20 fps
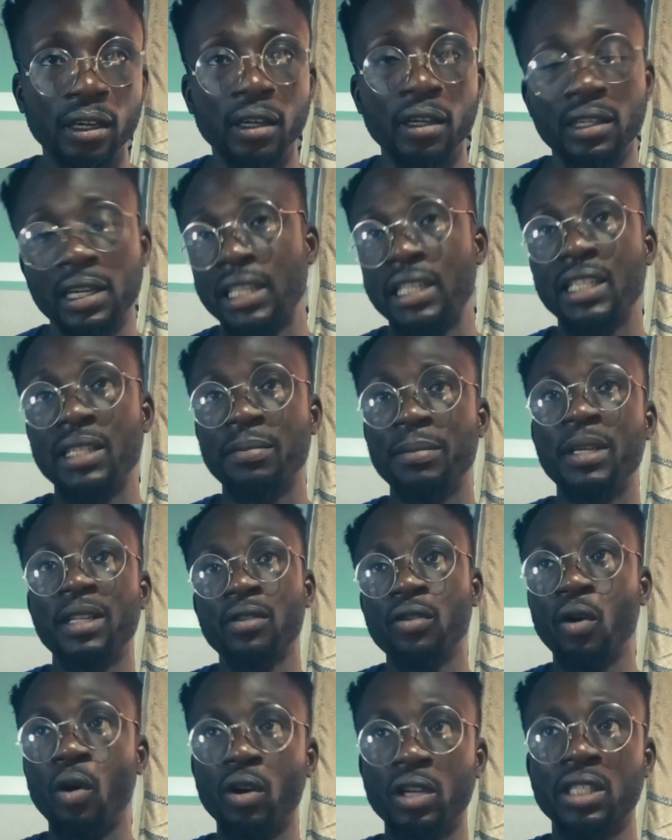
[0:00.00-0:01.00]
that is
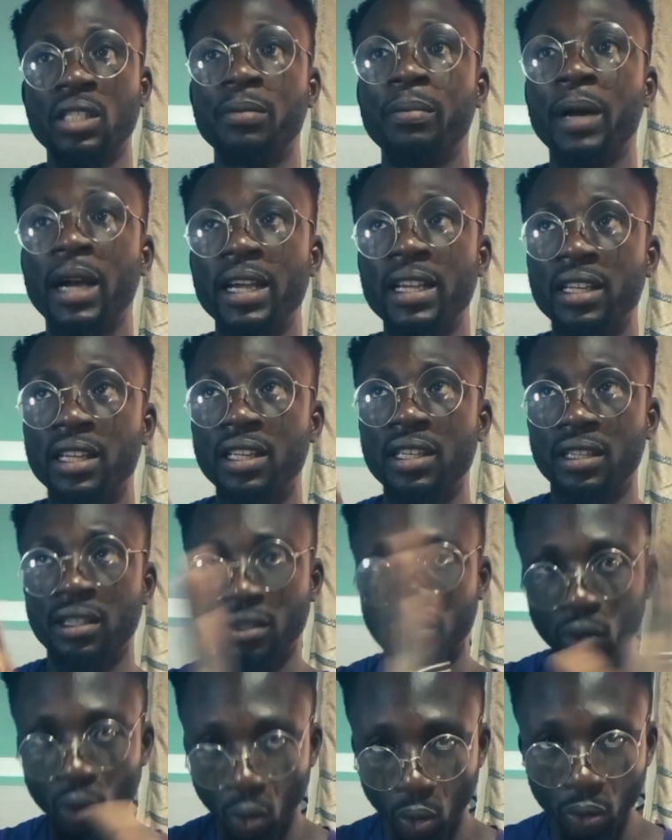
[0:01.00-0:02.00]
being caused by
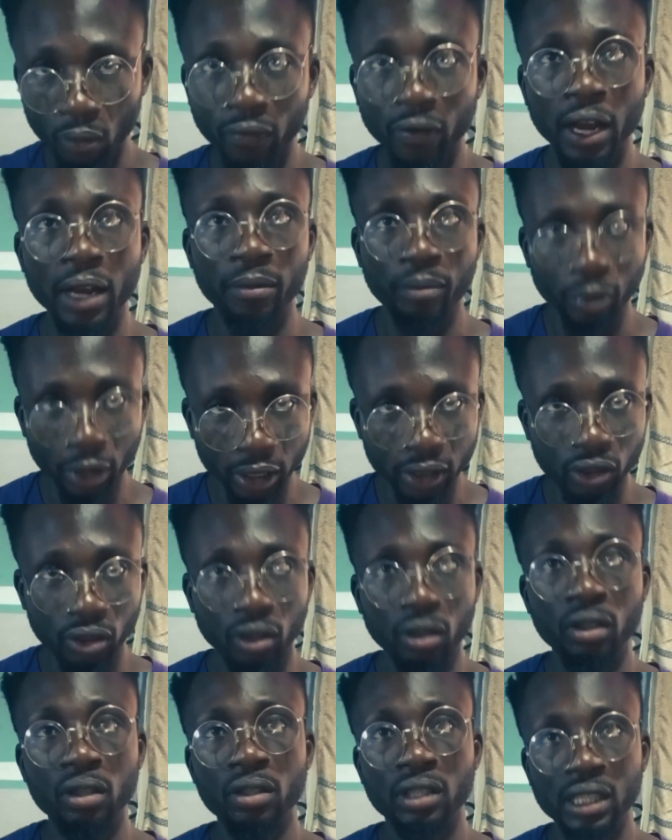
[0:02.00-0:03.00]
this whole
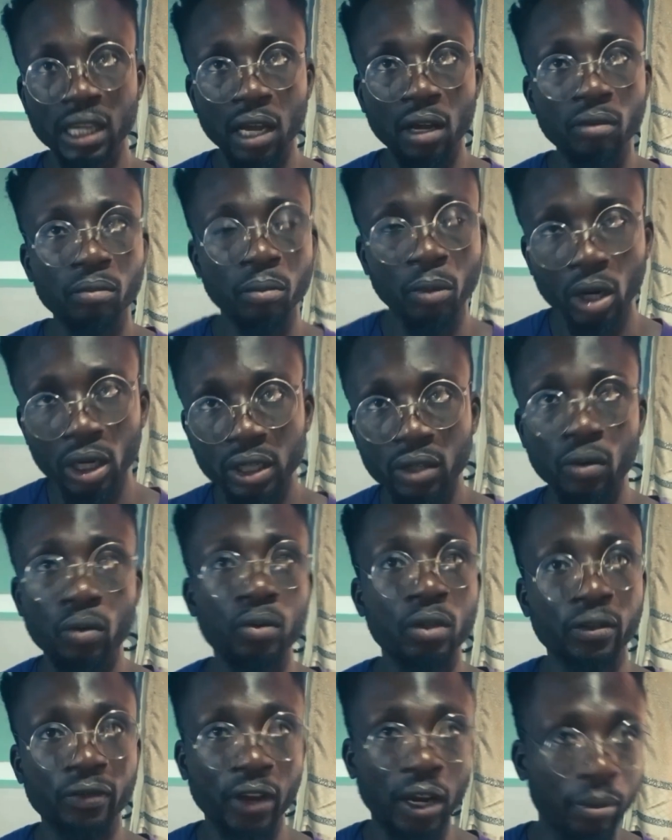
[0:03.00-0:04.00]
vibration, sound
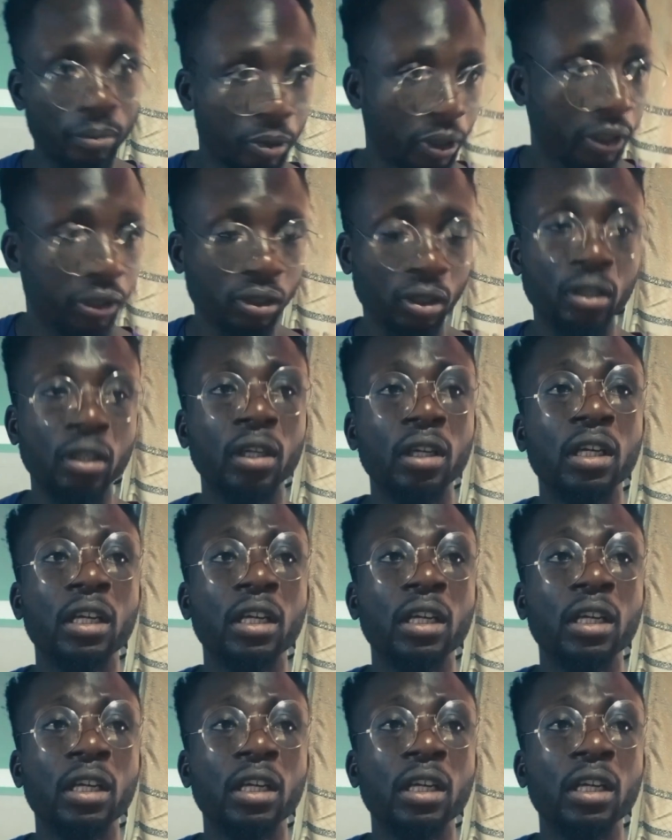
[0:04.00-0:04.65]
molecules vibration.